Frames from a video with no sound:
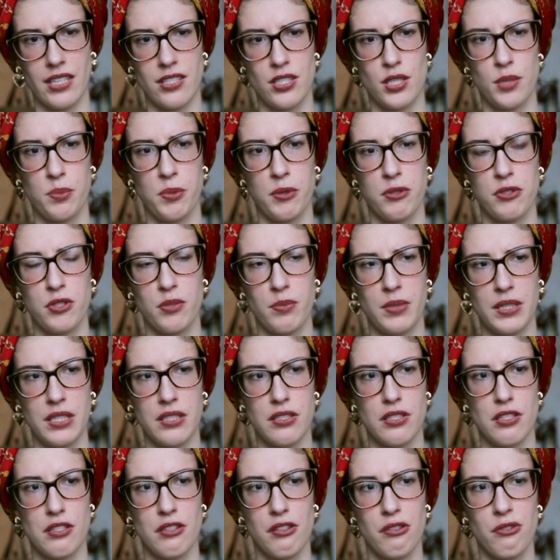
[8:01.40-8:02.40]
it's supposed to be
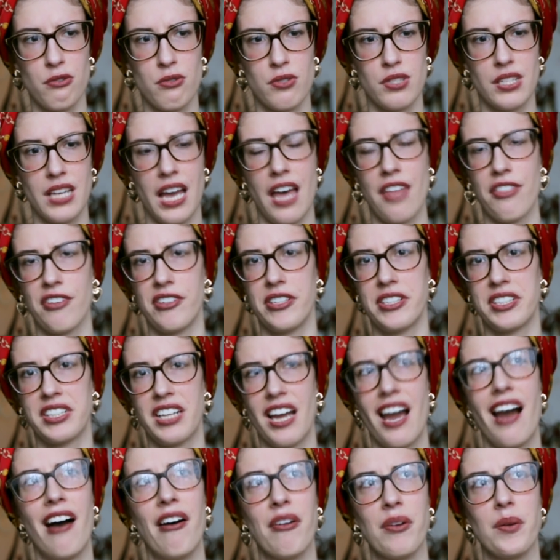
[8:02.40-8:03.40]
this loose gathered
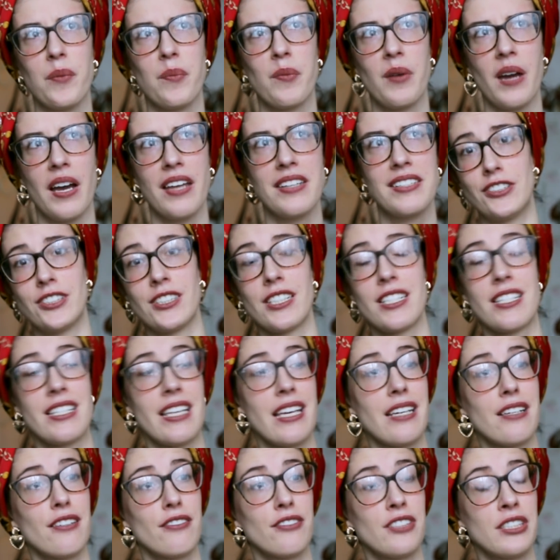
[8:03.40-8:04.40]
gown, but for the
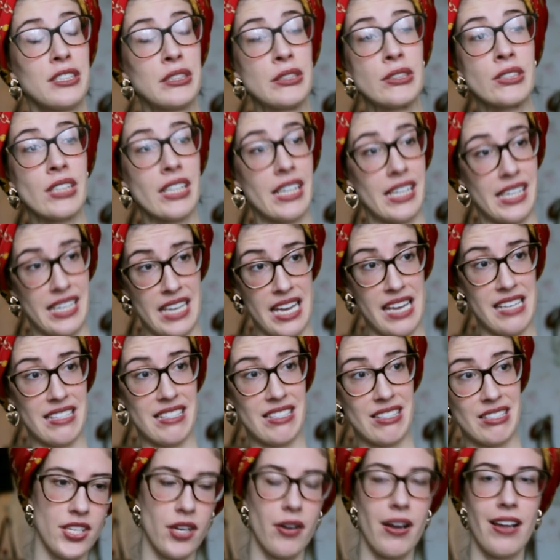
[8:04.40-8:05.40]
sake of the look, I
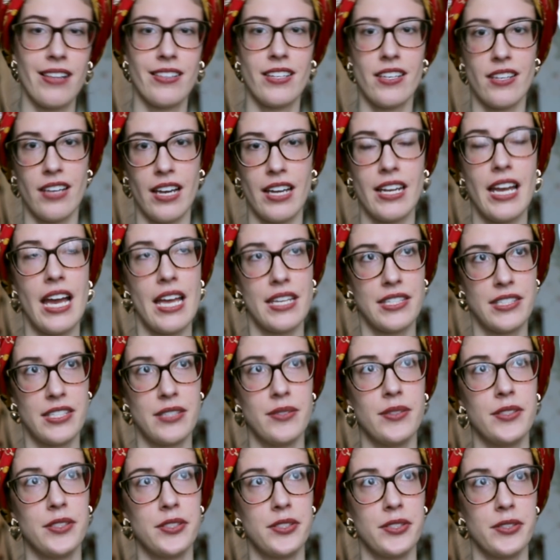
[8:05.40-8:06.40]
guess. So I had
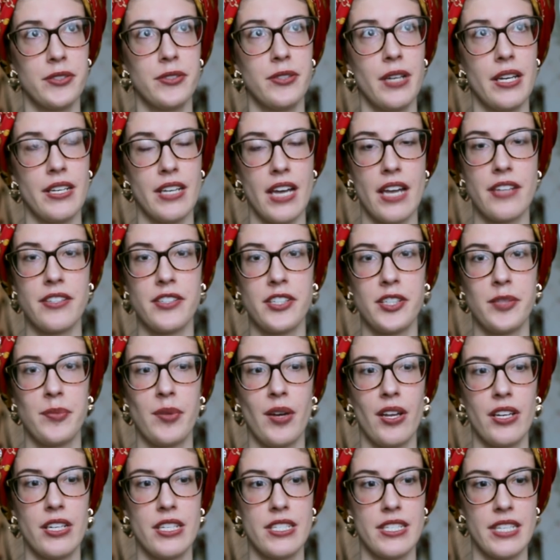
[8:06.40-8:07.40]
to do an
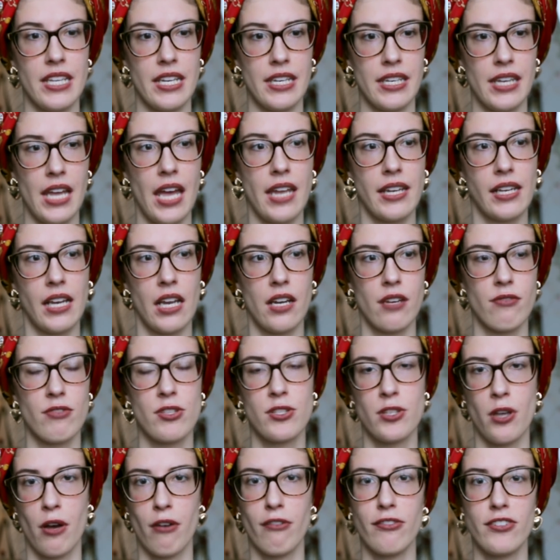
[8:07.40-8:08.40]
underbodice, and that kind of
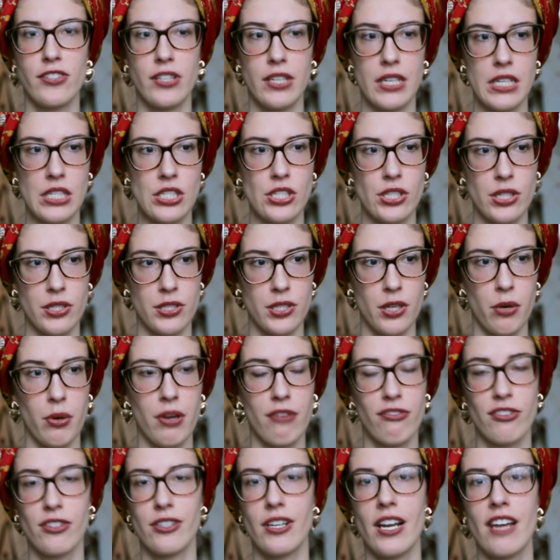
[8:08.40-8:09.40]
solved the issue. So
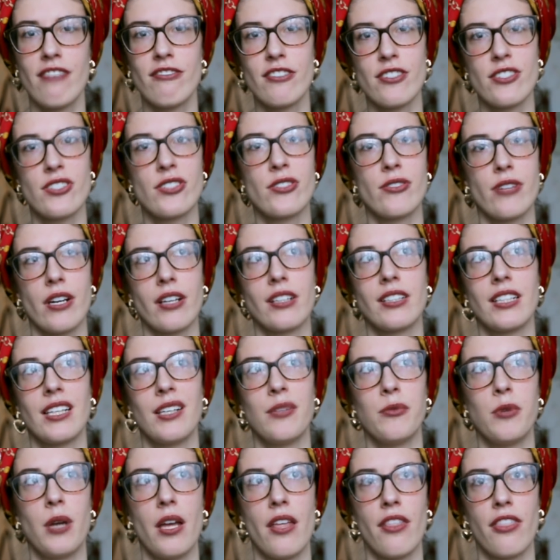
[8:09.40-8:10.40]
if you're ever
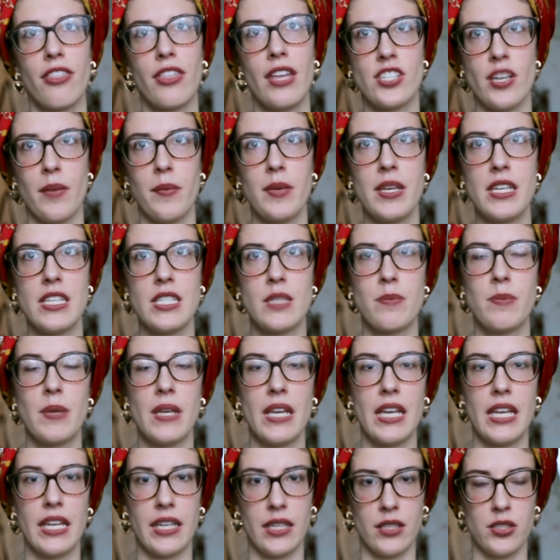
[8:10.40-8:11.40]
struggling with chemise
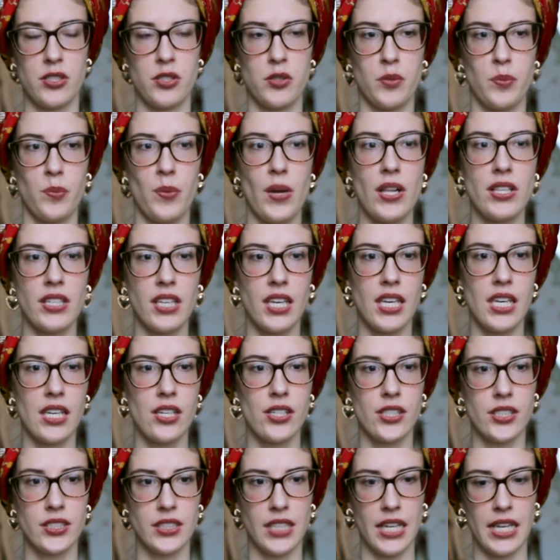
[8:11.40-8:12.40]
being too bulky
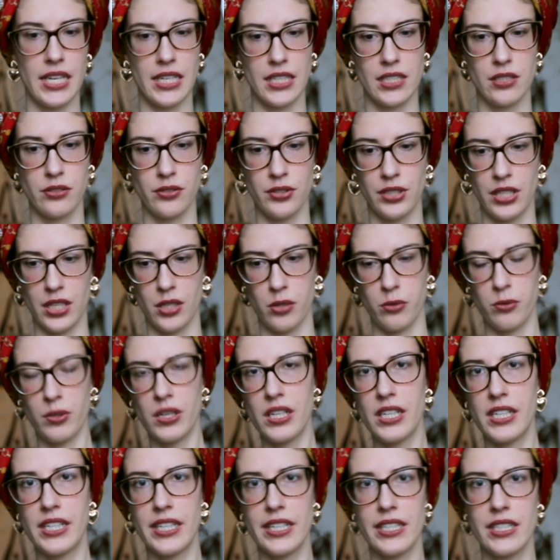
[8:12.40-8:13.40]
or like looking
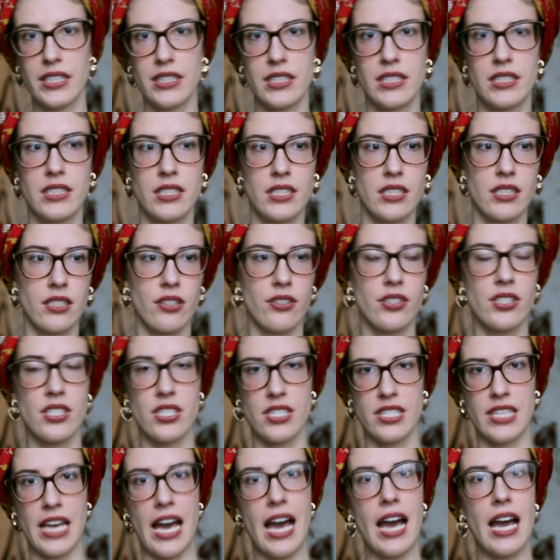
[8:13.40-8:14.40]
weird on the
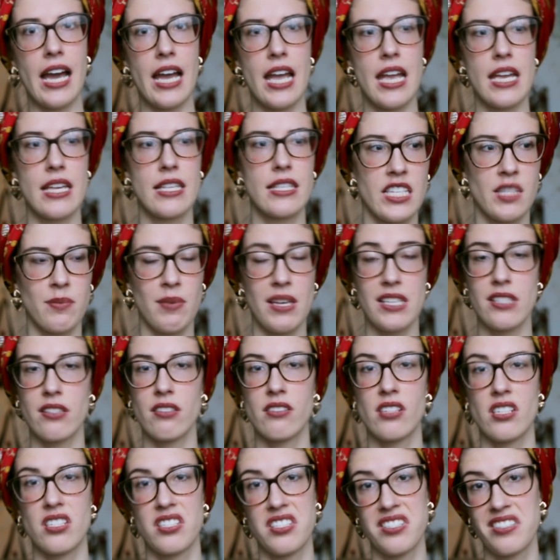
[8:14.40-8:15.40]
side, it's best
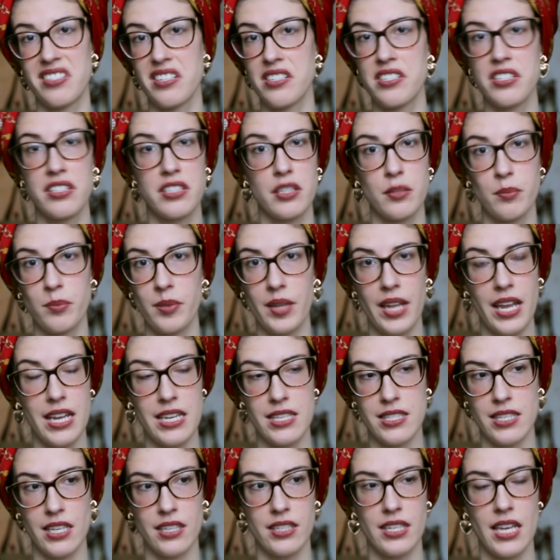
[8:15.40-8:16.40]
to just stitch it in
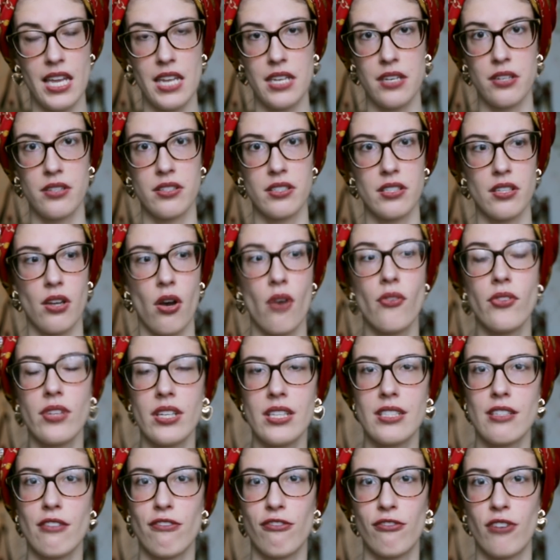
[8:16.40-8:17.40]
place, and then
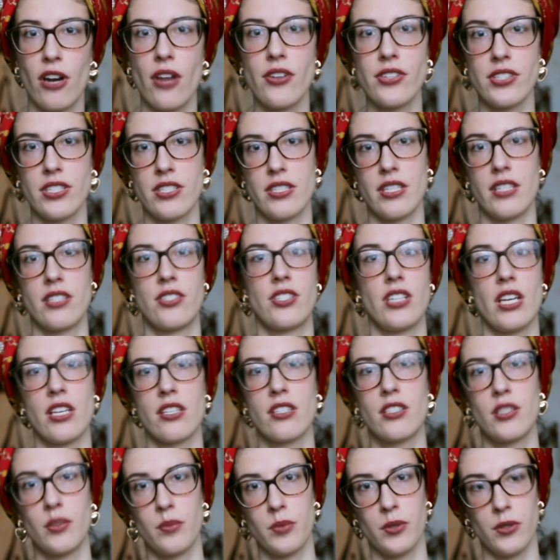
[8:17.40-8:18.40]
only the front is
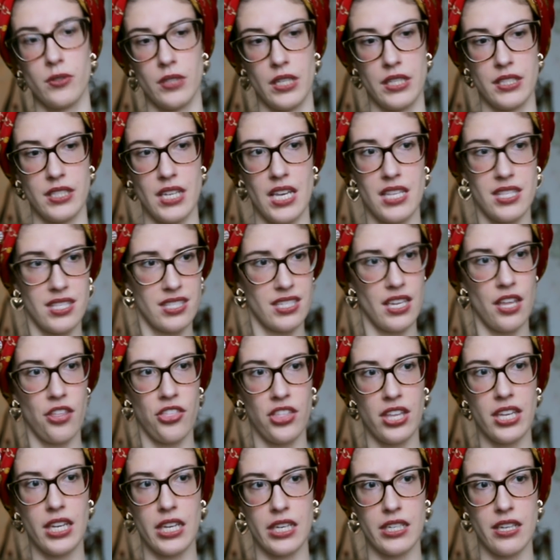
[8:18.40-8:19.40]
adjustable, and that's, I
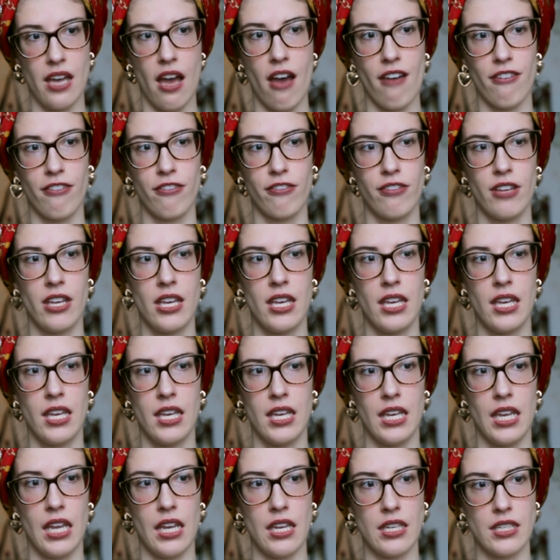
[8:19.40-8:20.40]
think, enough
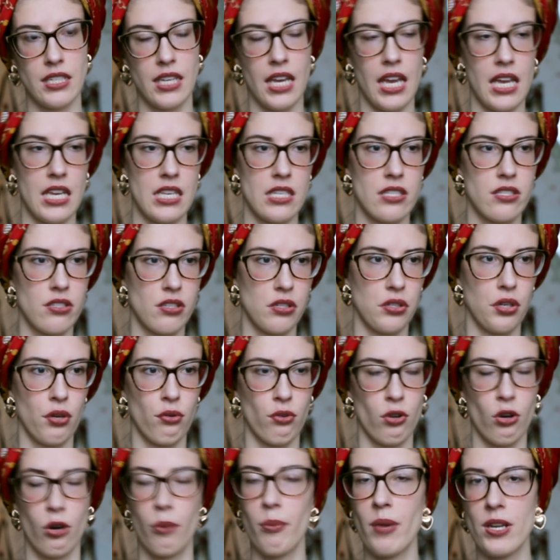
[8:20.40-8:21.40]
in case, you know,
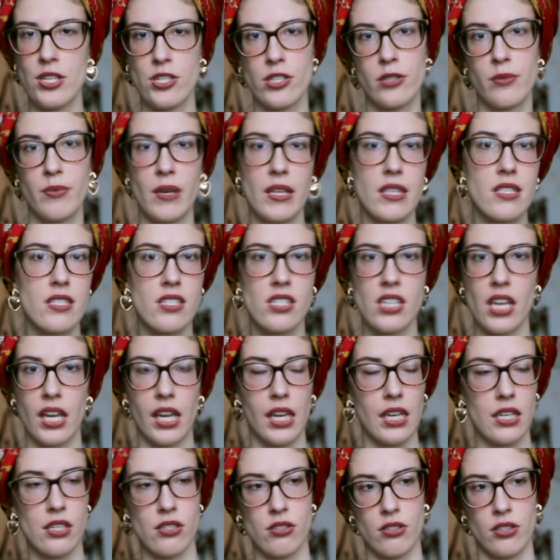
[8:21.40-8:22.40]
your measurements
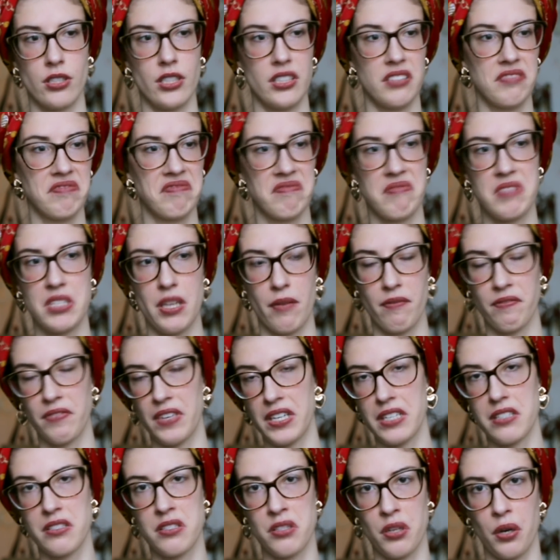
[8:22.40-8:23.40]
change or
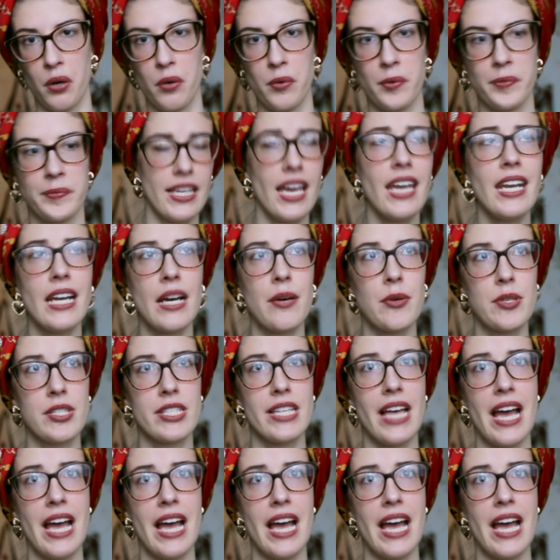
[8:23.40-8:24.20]
something. So then I was